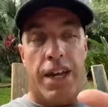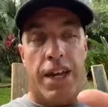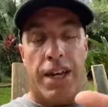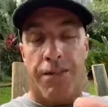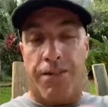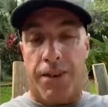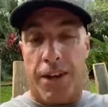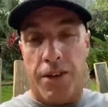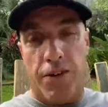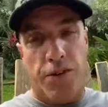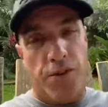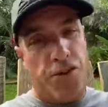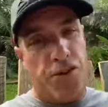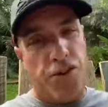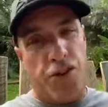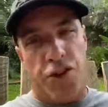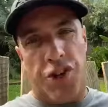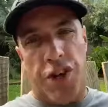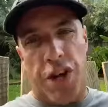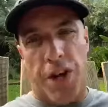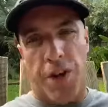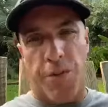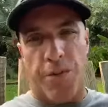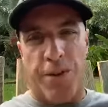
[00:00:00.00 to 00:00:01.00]
And if I do,
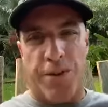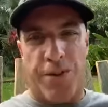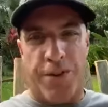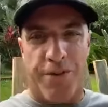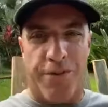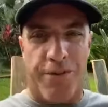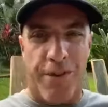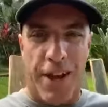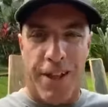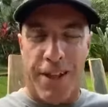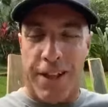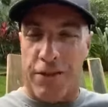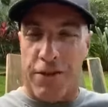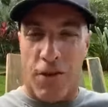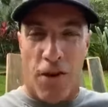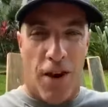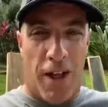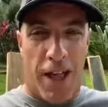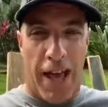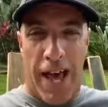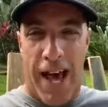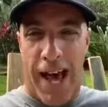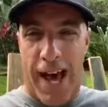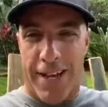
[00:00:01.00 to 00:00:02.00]
just share it with a friend. That's
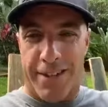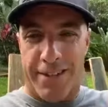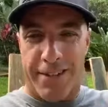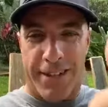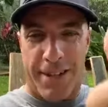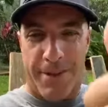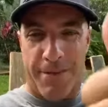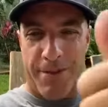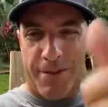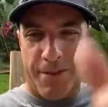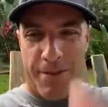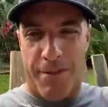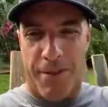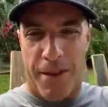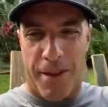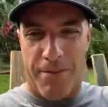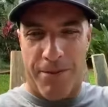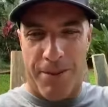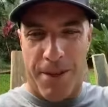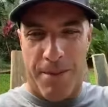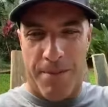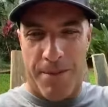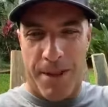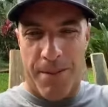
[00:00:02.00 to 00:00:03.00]
all I ask. Give me some
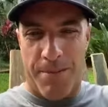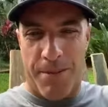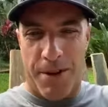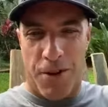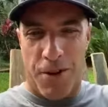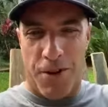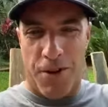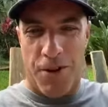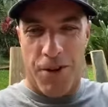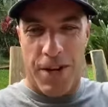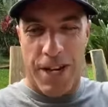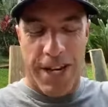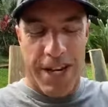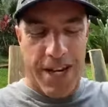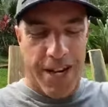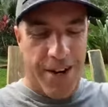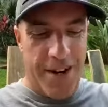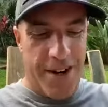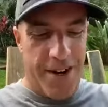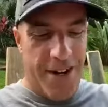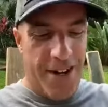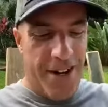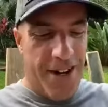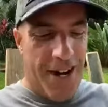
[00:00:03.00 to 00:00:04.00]
thumbs up. Let me know you're
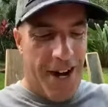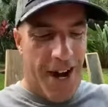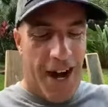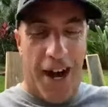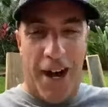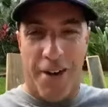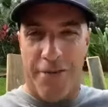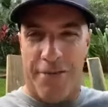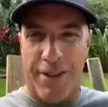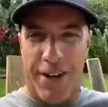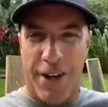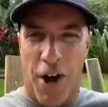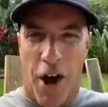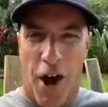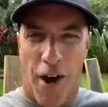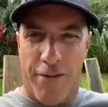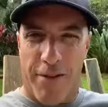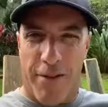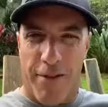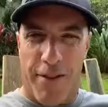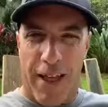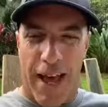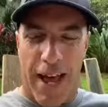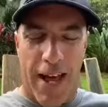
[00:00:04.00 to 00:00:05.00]
here. Uh, feed
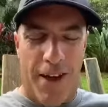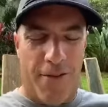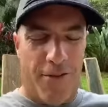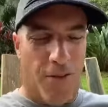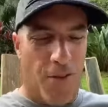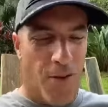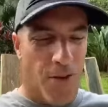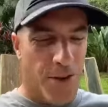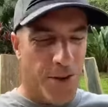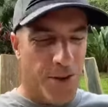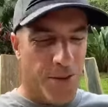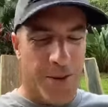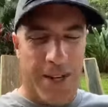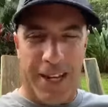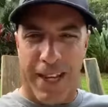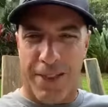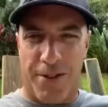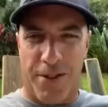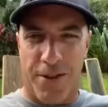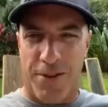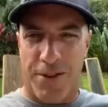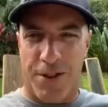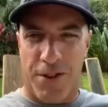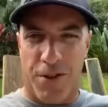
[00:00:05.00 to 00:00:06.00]
off of that. Of course, we
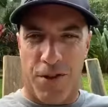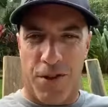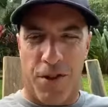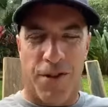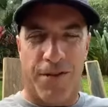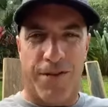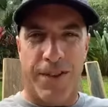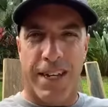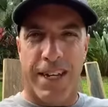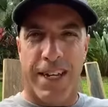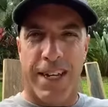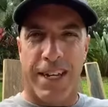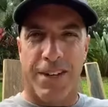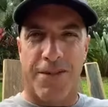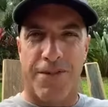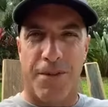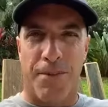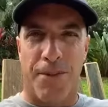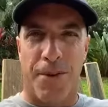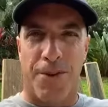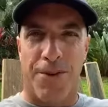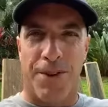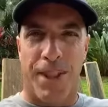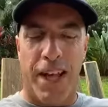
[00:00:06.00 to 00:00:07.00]
get those endorphin kicks
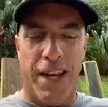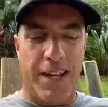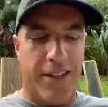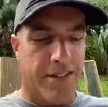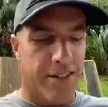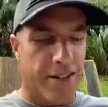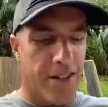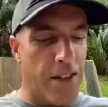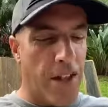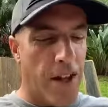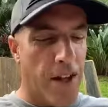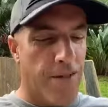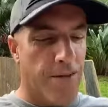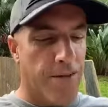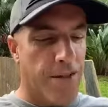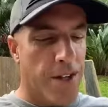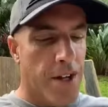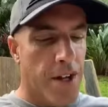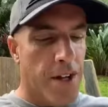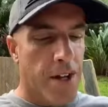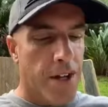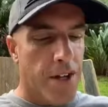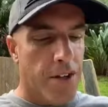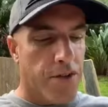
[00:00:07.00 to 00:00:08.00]
from those likes and loves.
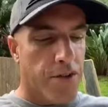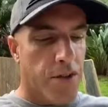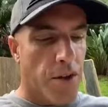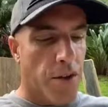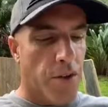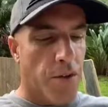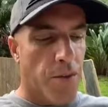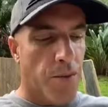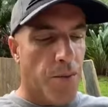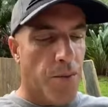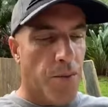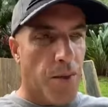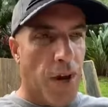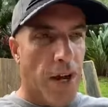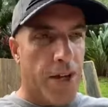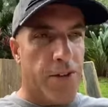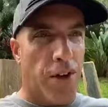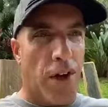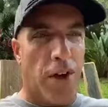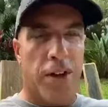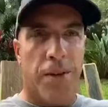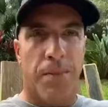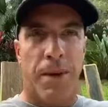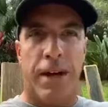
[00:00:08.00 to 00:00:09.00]
So I
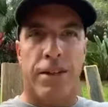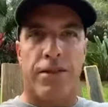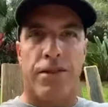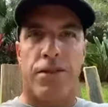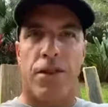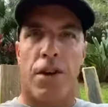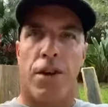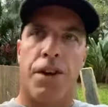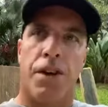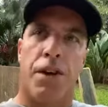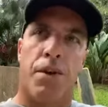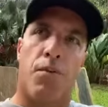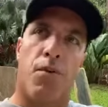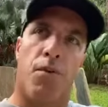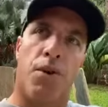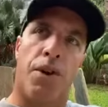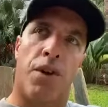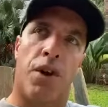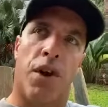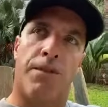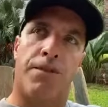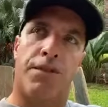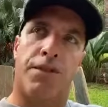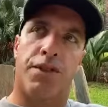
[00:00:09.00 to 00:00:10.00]
talk about starting your
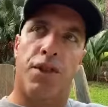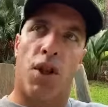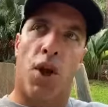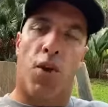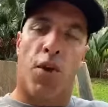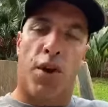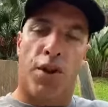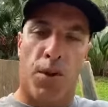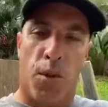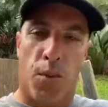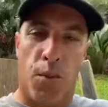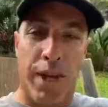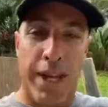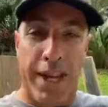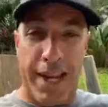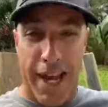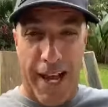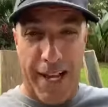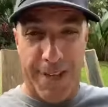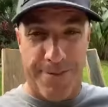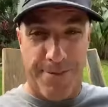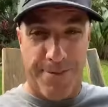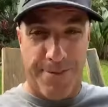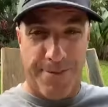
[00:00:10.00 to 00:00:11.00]
morning off slow on the
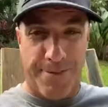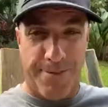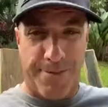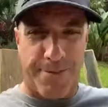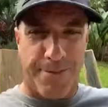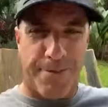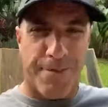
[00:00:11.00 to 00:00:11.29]
weekend